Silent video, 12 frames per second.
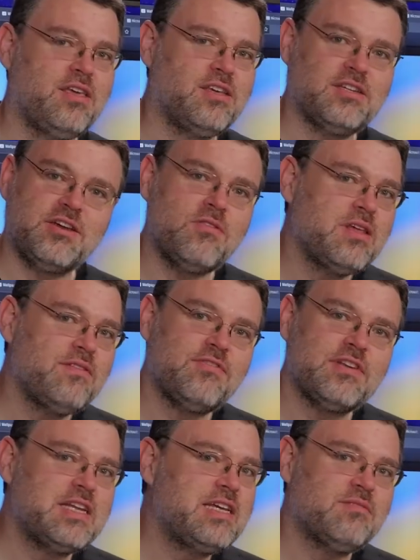You don't
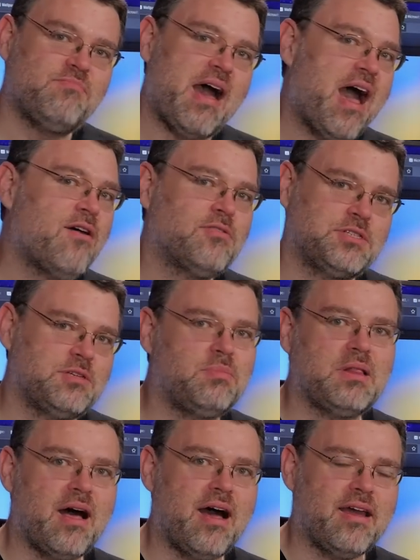even need a power
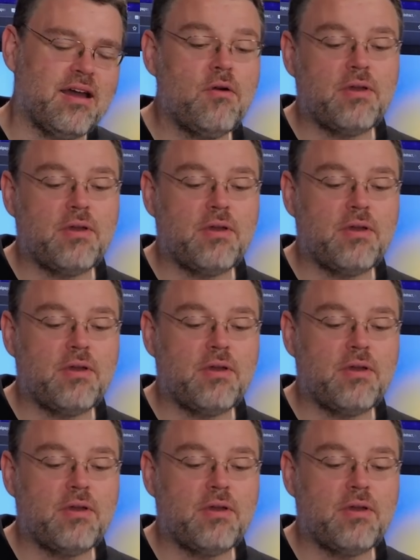supply.